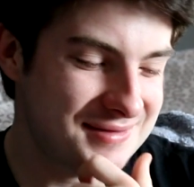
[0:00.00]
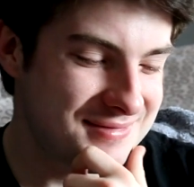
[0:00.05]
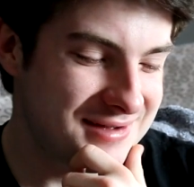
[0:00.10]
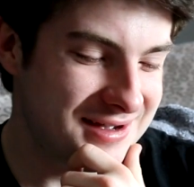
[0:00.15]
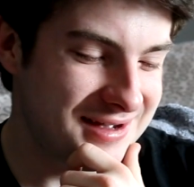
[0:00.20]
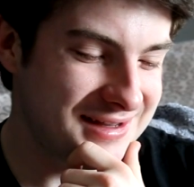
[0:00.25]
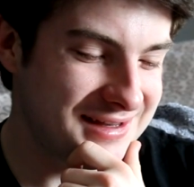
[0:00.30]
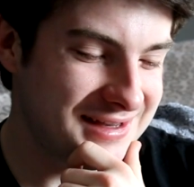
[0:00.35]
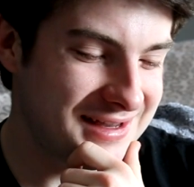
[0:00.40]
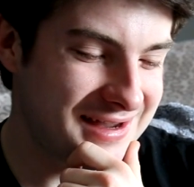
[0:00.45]

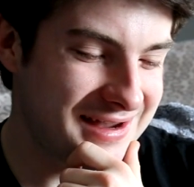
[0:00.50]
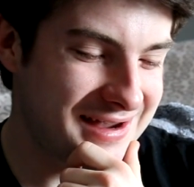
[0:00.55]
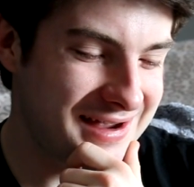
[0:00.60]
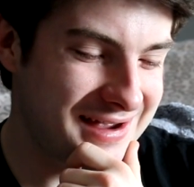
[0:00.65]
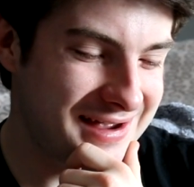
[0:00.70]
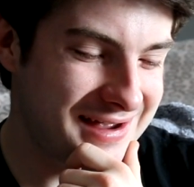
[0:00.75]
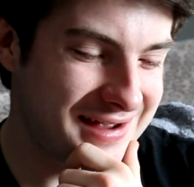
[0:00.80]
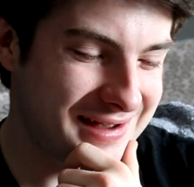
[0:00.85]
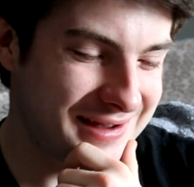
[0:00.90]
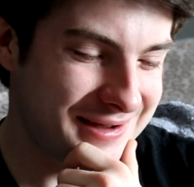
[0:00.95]
But
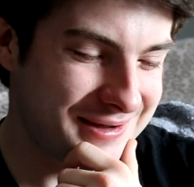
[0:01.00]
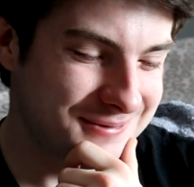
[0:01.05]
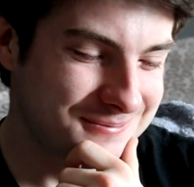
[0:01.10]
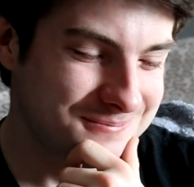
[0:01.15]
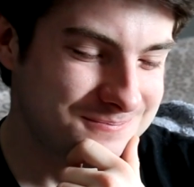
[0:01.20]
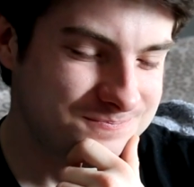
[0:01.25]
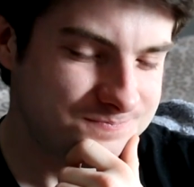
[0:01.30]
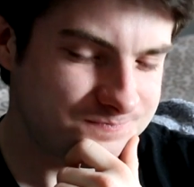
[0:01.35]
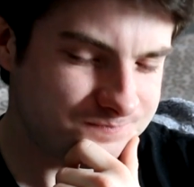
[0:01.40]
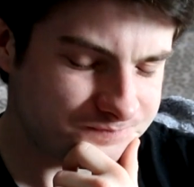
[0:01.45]
yeah,
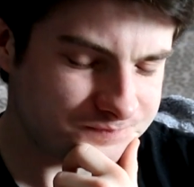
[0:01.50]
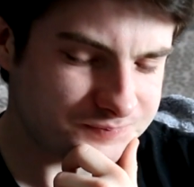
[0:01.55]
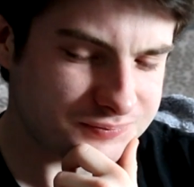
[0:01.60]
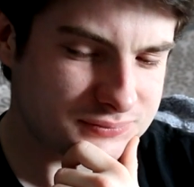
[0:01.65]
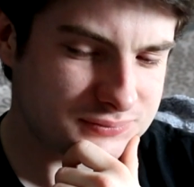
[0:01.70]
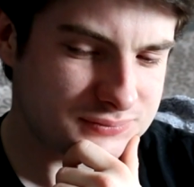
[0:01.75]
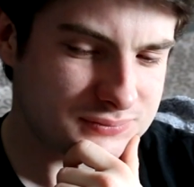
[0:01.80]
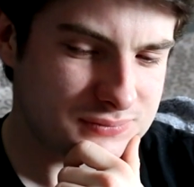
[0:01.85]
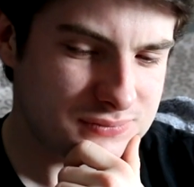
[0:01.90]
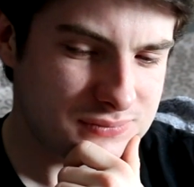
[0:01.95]

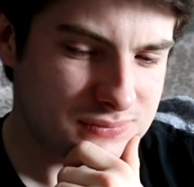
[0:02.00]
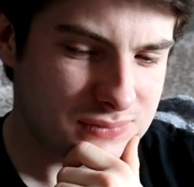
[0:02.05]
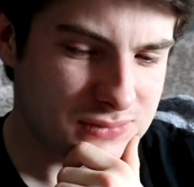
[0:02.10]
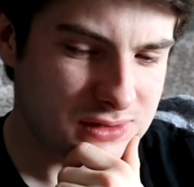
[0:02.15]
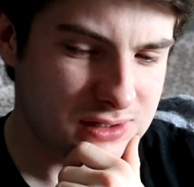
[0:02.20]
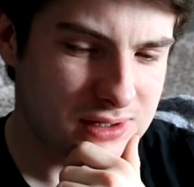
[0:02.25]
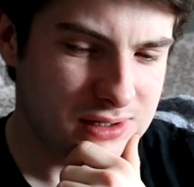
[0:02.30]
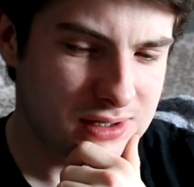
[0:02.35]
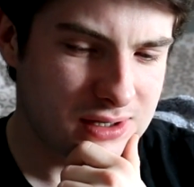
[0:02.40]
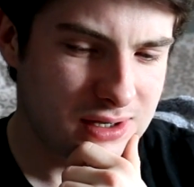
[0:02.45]

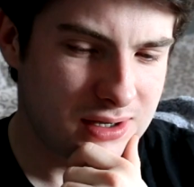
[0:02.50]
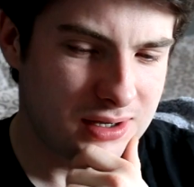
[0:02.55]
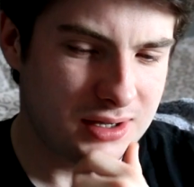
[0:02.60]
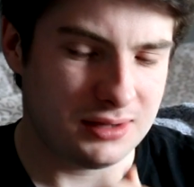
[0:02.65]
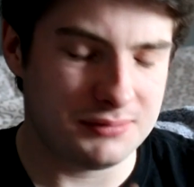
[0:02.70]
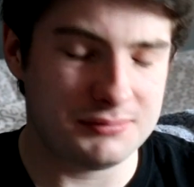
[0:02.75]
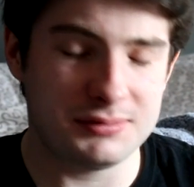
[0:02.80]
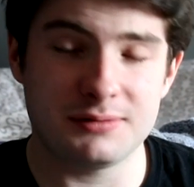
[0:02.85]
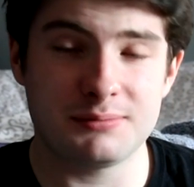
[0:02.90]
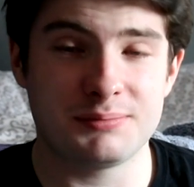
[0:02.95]

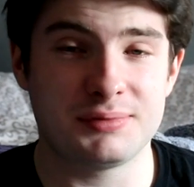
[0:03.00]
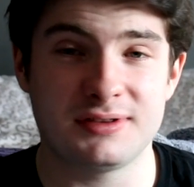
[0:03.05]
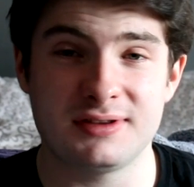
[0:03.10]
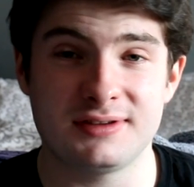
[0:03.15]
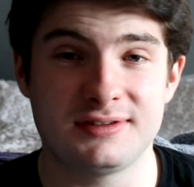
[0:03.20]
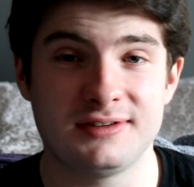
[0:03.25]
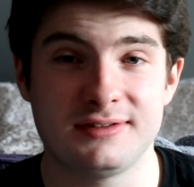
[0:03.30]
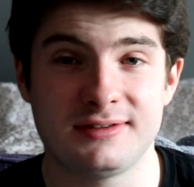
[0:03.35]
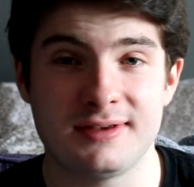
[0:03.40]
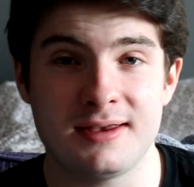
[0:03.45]
but
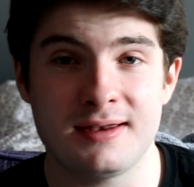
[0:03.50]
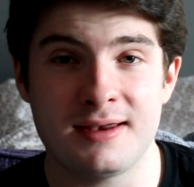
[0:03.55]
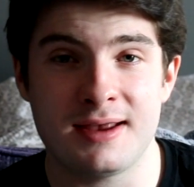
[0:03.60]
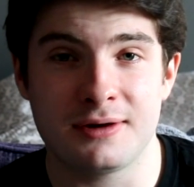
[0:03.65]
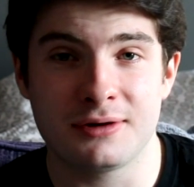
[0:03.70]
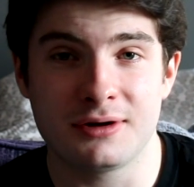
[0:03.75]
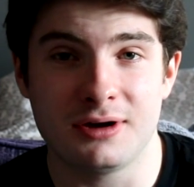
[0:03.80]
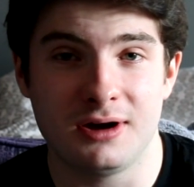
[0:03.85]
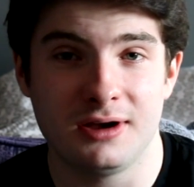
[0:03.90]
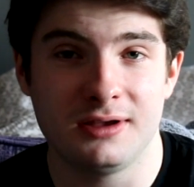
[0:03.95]
this is it
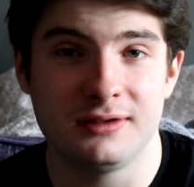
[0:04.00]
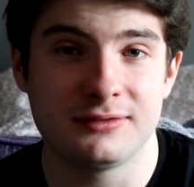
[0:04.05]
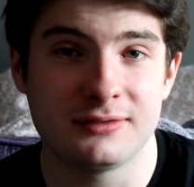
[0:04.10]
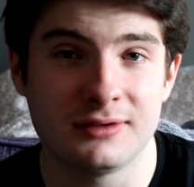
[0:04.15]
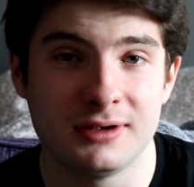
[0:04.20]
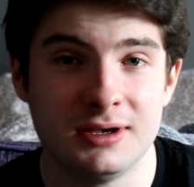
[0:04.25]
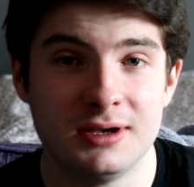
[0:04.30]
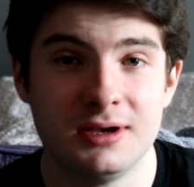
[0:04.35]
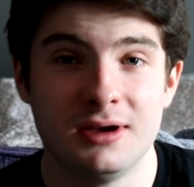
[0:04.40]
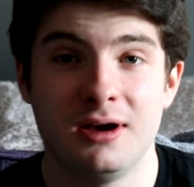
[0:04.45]
now,
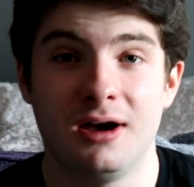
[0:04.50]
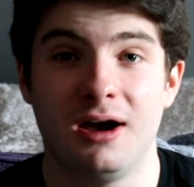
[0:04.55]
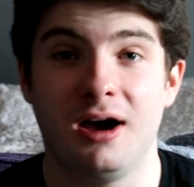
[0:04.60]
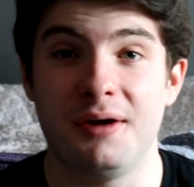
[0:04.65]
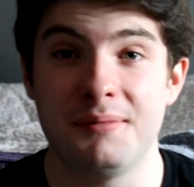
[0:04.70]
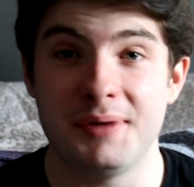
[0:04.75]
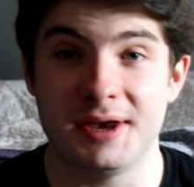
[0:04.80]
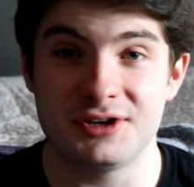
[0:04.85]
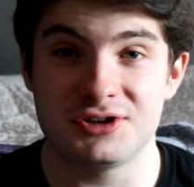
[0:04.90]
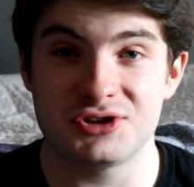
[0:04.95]
guys.
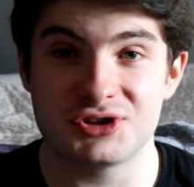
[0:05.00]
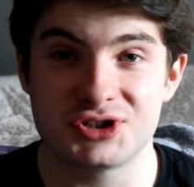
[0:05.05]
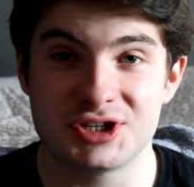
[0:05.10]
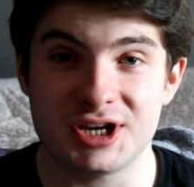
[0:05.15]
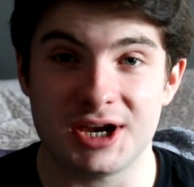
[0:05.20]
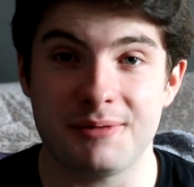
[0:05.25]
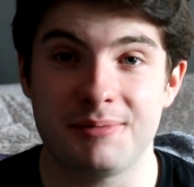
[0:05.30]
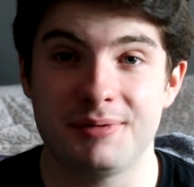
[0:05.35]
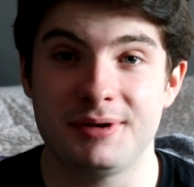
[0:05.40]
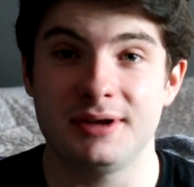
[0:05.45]
I'm Hendrix
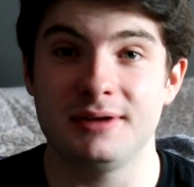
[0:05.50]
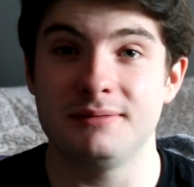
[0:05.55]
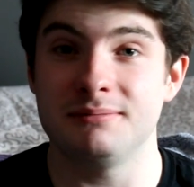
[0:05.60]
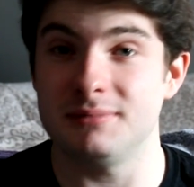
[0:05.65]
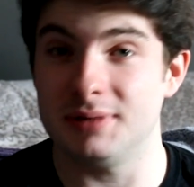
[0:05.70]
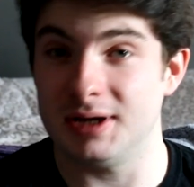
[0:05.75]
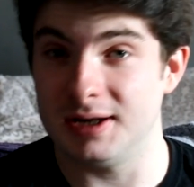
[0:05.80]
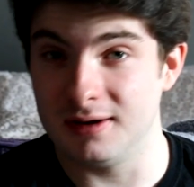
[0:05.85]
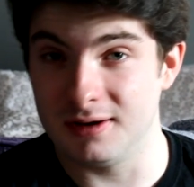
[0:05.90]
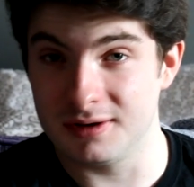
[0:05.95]
Chaplin,
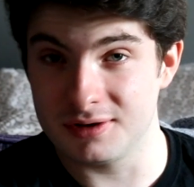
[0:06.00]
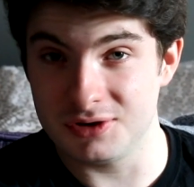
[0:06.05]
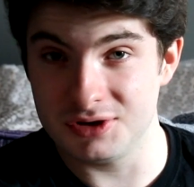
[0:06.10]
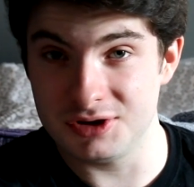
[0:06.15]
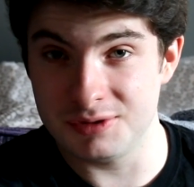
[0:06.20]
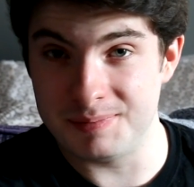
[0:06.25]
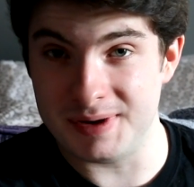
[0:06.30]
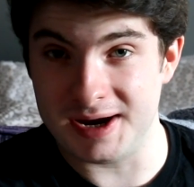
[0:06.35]
and I've got your